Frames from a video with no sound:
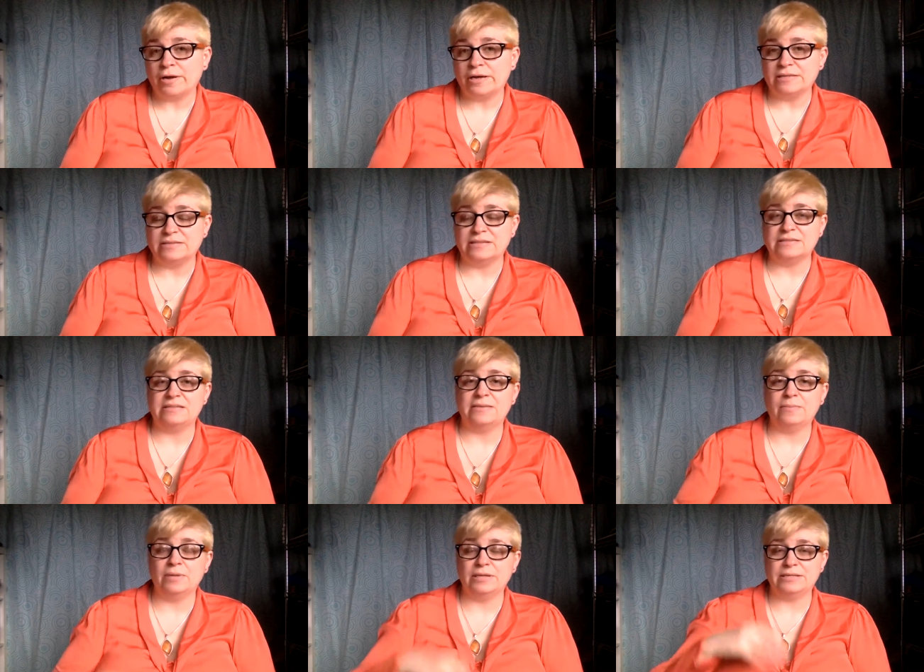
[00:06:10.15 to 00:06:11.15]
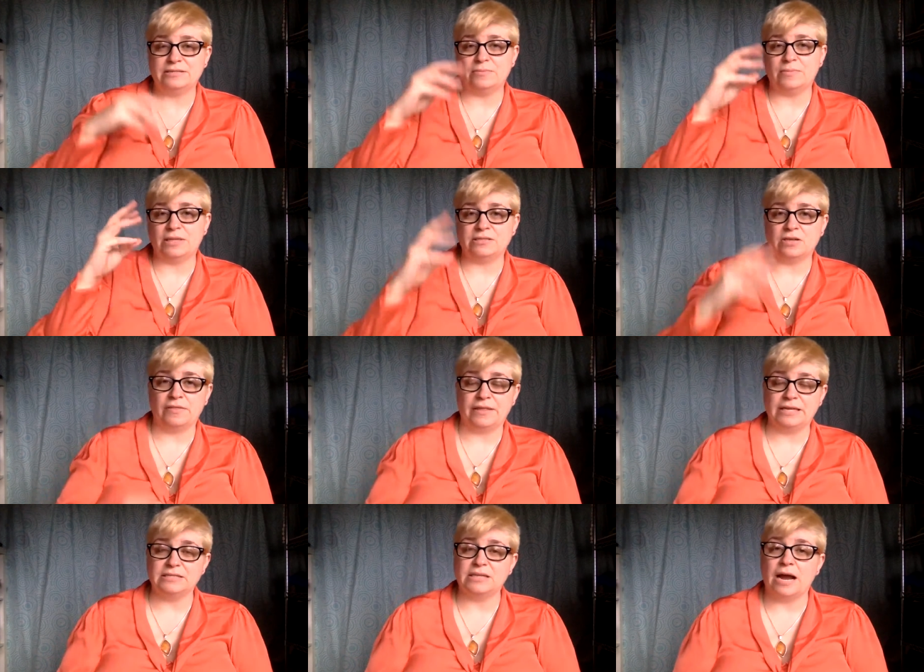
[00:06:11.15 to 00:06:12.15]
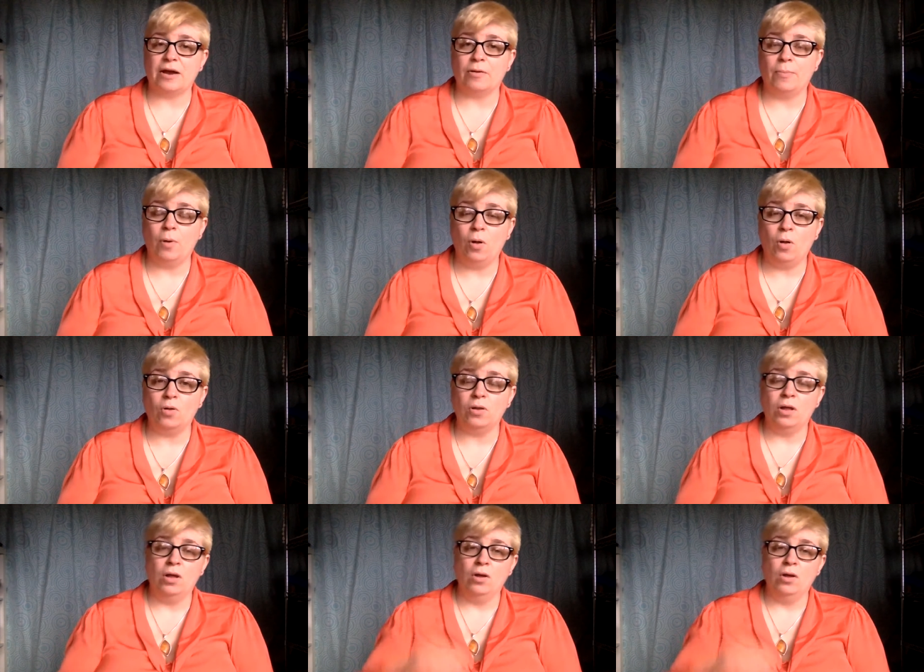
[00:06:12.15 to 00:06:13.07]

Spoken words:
is the symbolism that's on the entire pole.